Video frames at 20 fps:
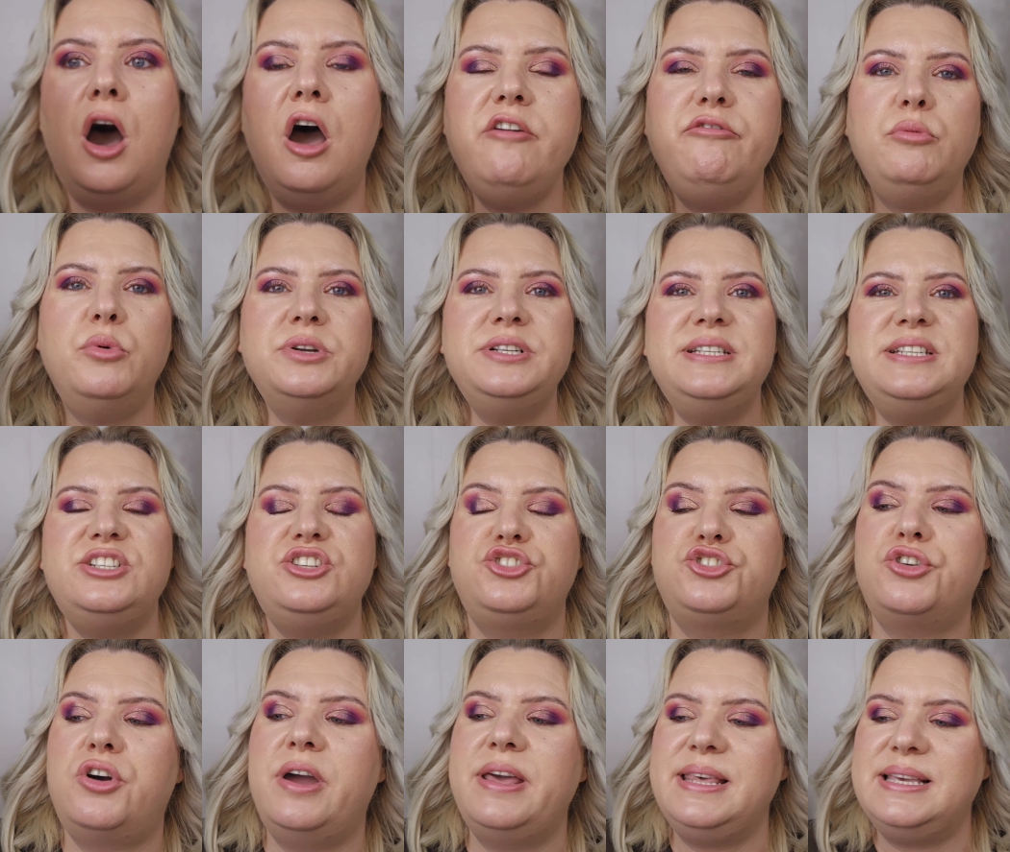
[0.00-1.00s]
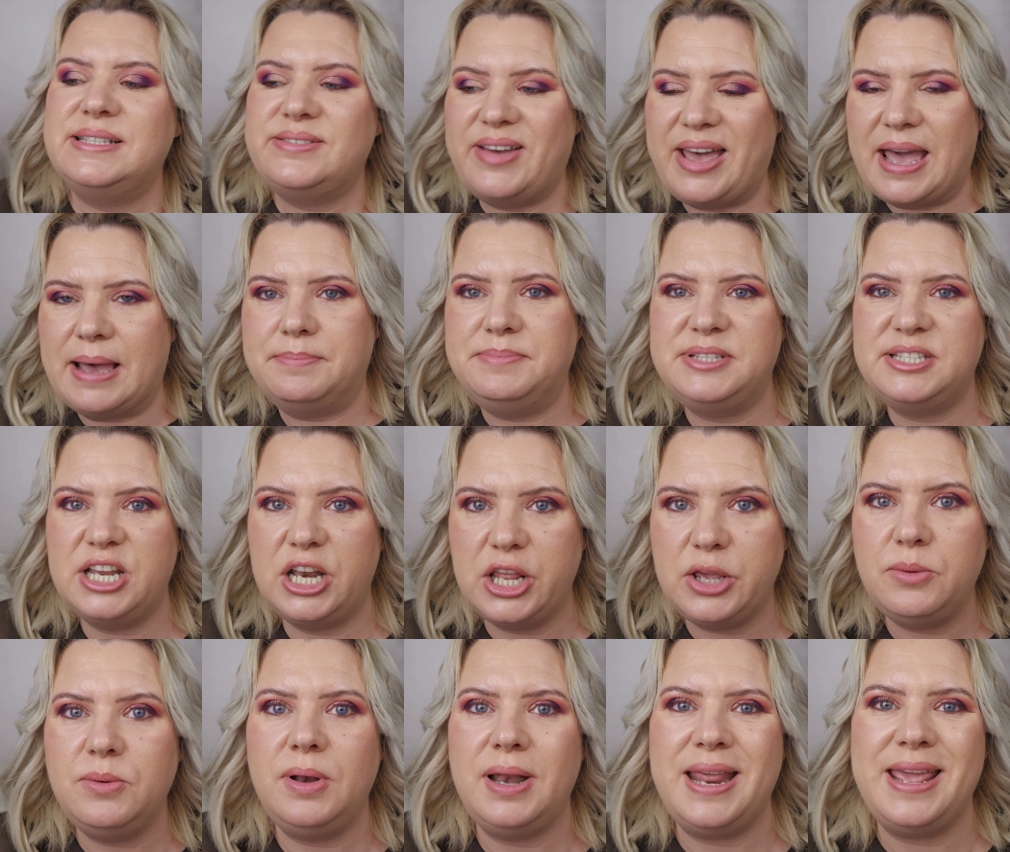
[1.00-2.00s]
I've wanted to try this for
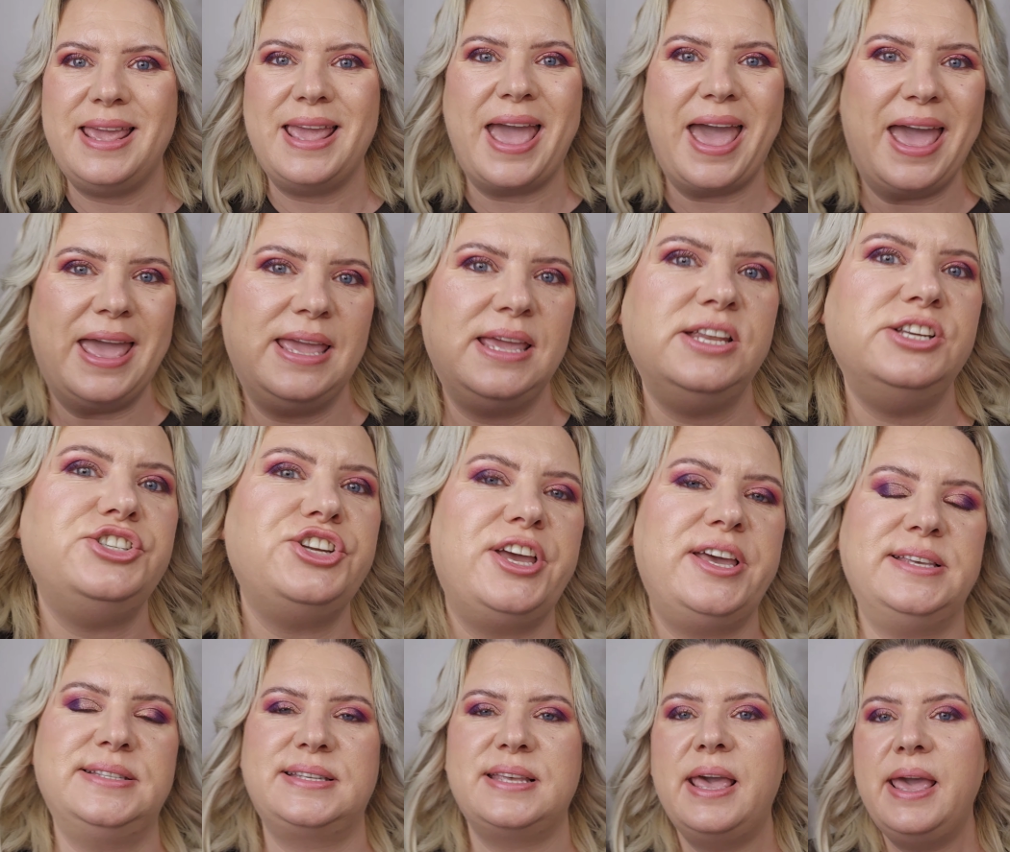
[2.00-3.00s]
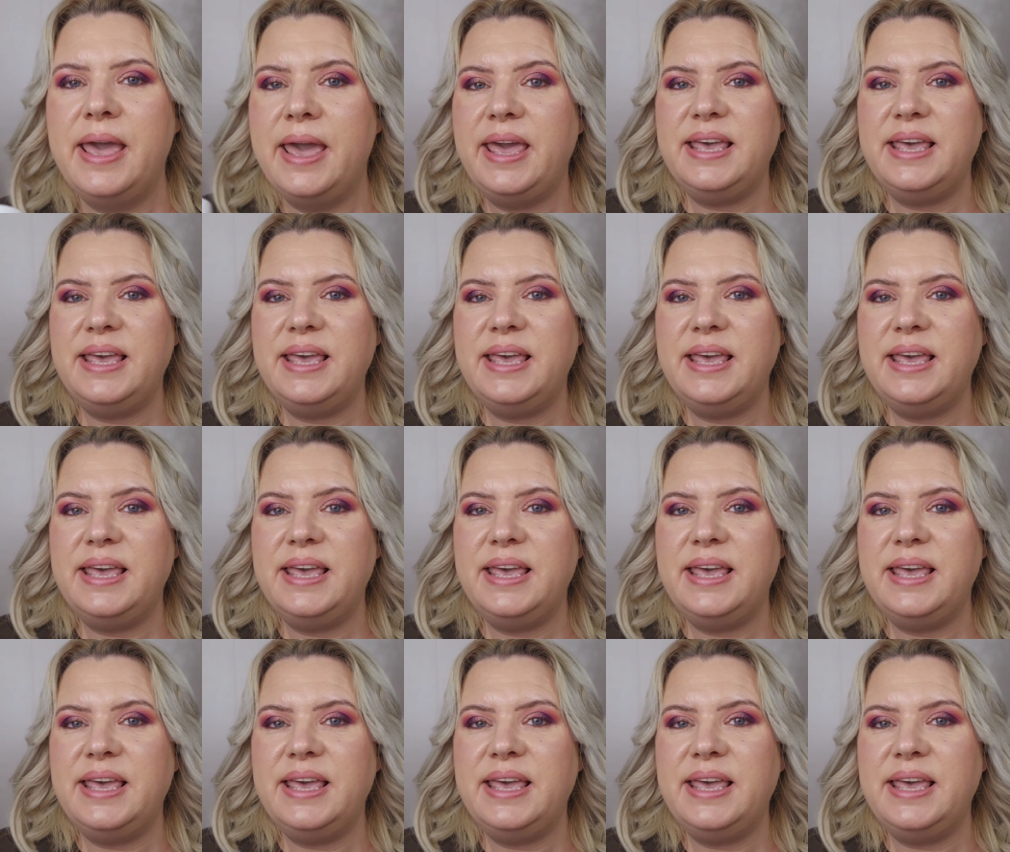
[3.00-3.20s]
absolutely ages.